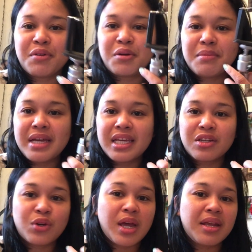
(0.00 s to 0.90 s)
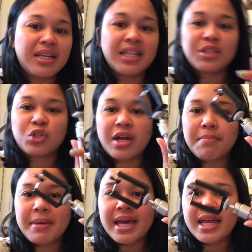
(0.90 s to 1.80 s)
for my try little
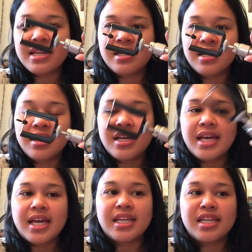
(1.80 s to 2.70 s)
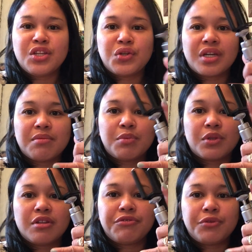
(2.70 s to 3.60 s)
tripod and then you can put
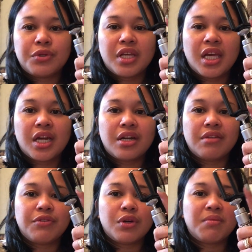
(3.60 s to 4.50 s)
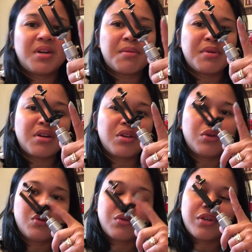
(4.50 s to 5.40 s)
the phone here if you have camera
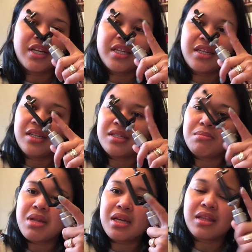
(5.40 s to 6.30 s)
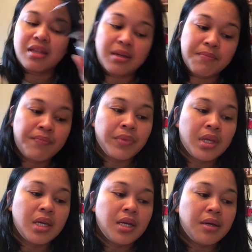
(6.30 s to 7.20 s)
you don't really need this black thing
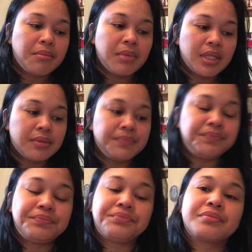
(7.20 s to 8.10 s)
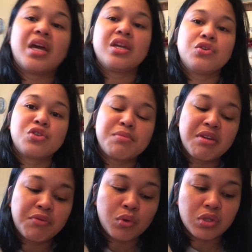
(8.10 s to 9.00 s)
but I use
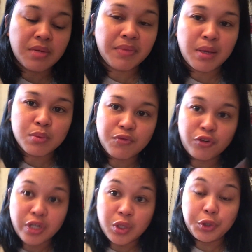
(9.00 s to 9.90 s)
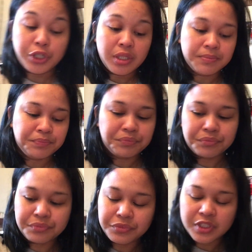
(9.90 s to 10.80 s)
my phone sometimes for record
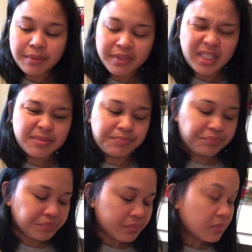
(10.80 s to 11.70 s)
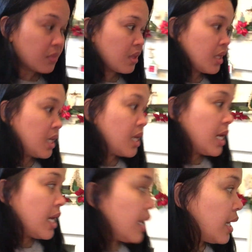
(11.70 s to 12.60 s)
something
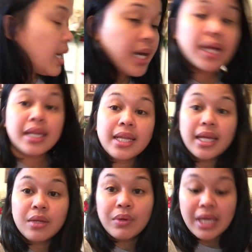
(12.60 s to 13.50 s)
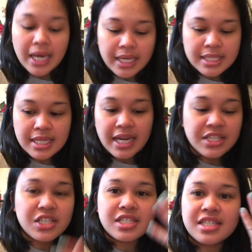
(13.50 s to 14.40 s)
and anyway guys I
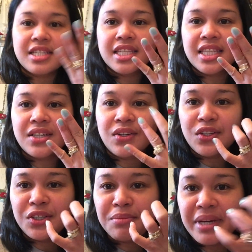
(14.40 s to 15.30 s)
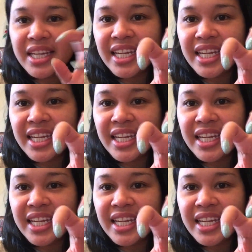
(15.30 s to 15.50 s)
just colored my